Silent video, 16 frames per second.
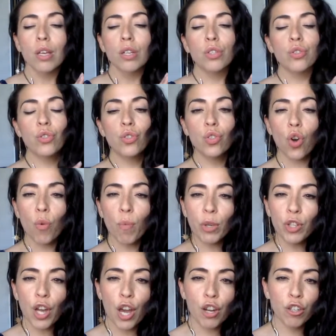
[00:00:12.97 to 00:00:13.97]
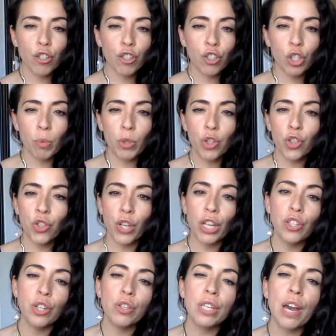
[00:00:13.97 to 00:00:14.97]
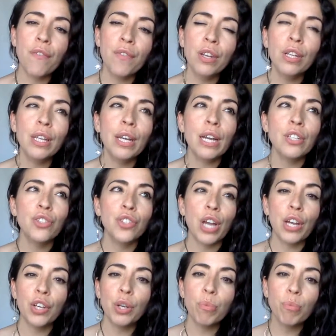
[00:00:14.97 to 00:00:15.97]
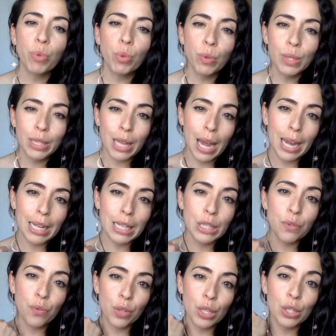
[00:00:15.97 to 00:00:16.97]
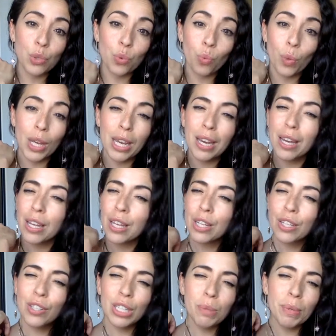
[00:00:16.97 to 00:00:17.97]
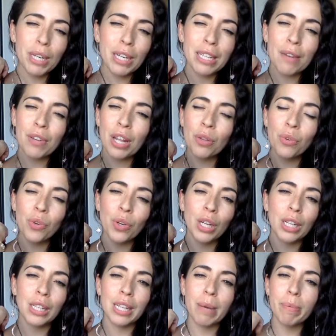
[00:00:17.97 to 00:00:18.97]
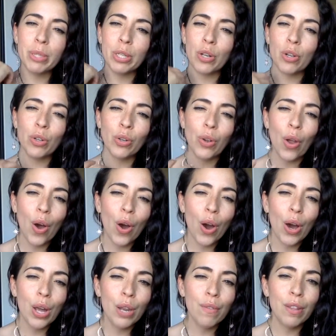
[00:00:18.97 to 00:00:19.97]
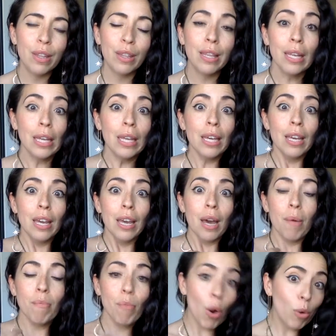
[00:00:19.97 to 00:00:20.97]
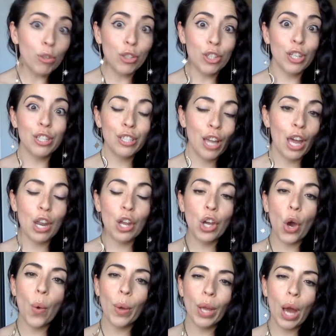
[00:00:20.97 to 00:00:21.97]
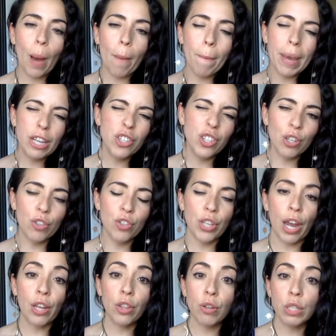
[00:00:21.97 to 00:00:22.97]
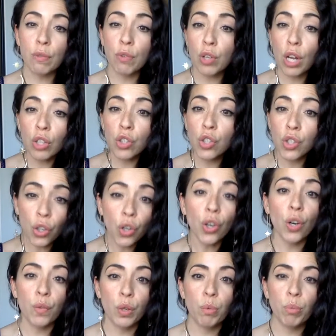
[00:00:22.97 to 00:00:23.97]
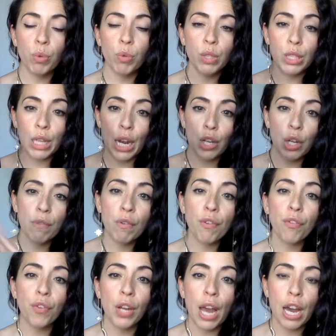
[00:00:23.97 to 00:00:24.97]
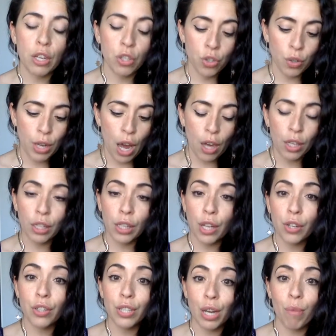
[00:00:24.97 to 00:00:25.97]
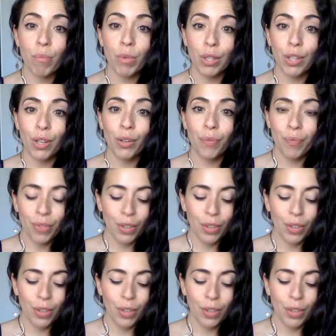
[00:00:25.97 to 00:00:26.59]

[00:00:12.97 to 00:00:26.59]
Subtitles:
So much energy, so much change. And definitely, guys, check your moon signs for this week. Just because after that lunar eclipse and a lot of the emotions kind of going up, make sure you check those. If you're not sure of your moon sign, you have a free astro calculator down below.